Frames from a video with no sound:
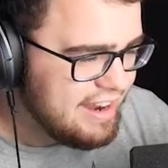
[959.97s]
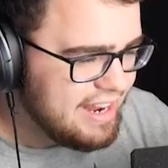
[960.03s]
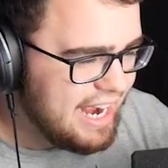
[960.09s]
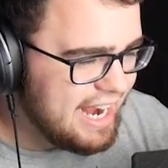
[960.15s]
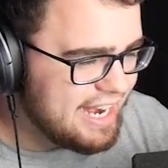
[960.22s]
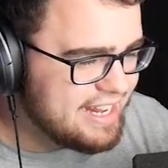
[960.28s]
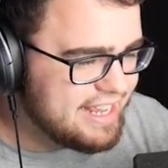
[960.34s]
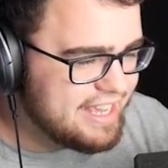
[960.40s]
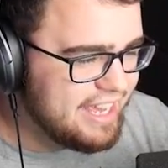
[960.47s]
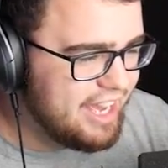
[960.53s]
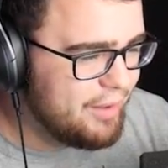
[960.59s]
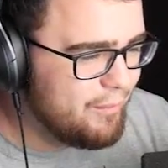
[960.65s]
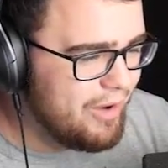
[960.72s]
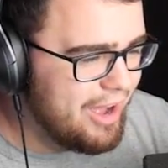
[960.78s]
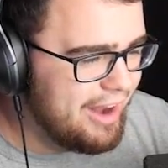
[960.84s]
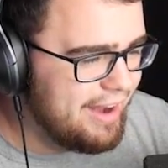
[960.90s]
I killed
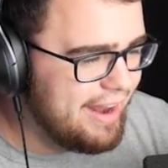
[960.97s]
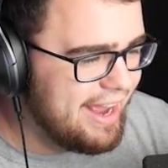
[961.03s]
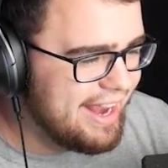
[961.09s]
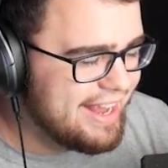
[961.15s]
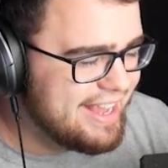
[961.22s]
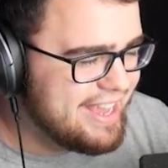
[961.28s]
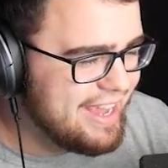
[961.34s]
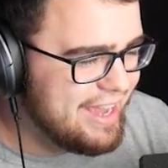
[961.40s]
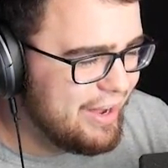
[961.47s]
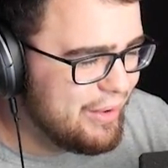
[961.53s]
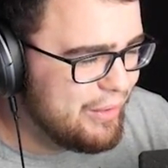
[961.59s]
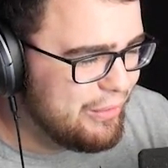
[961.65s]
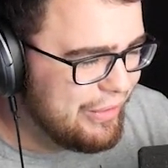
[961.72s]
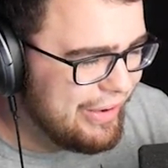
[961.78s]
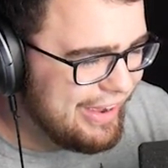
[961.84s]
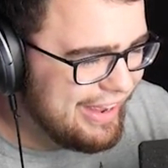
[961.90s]
one. I
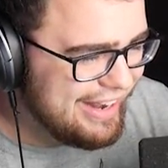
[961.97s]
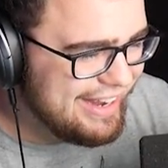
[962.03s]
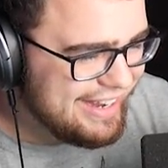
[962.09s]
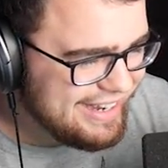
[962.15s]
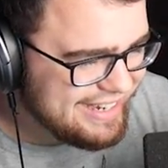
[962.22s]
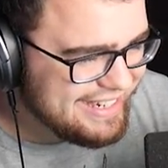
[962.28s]
killed